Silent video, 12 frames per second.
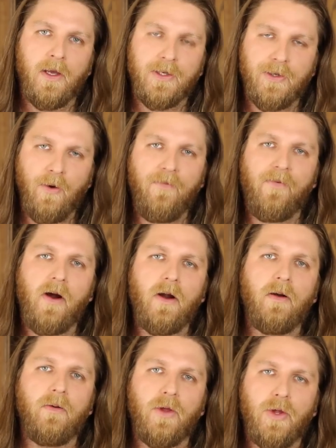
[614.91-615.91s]
So
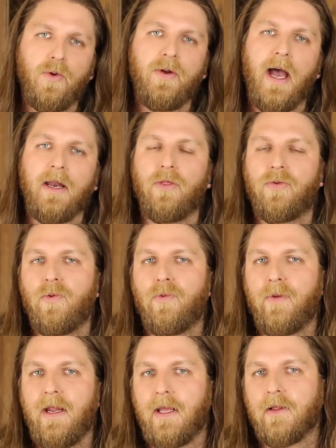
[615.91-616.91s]
far, United Through
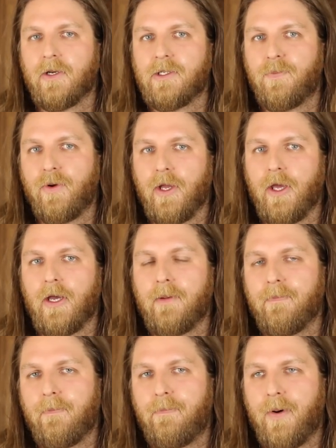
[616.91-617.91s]
Reading looks pretty good,
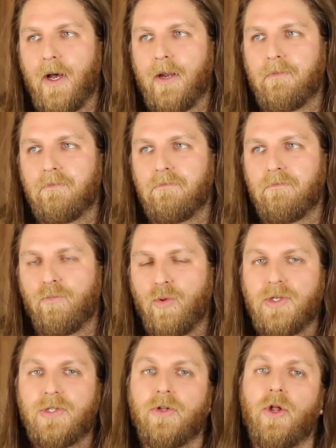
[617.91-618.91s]
but
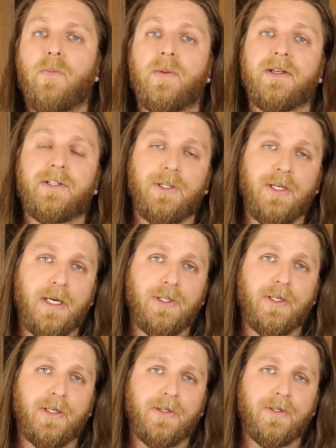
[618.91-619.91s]
we're still open to
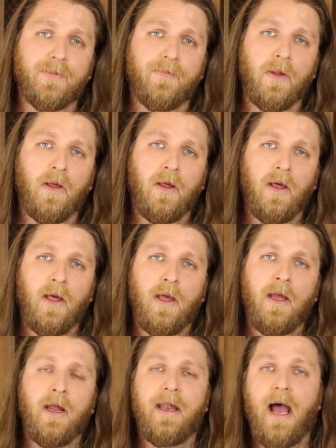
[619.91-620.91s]
suggestions.
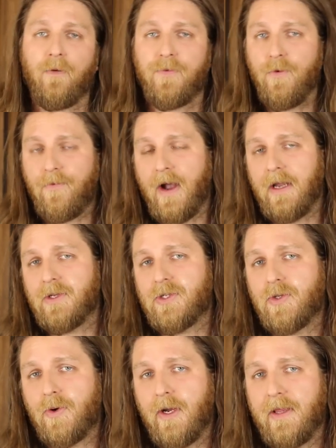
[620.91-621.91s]
Now, if you find a
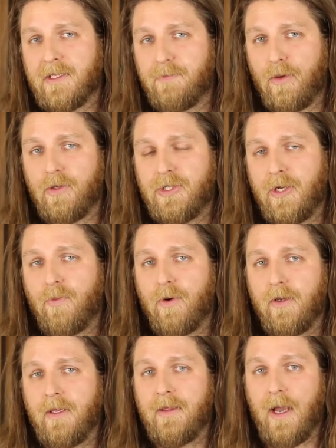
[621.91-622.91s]
story that's bullshit
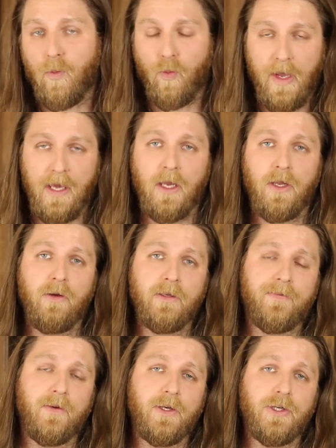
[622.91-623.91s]
worthy that we can
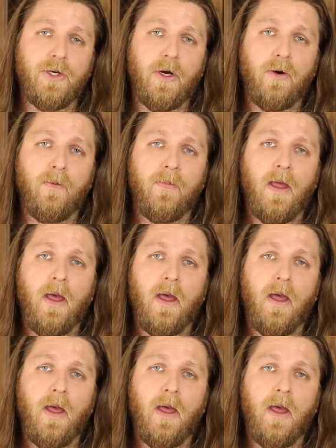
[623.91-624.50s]
use for this show,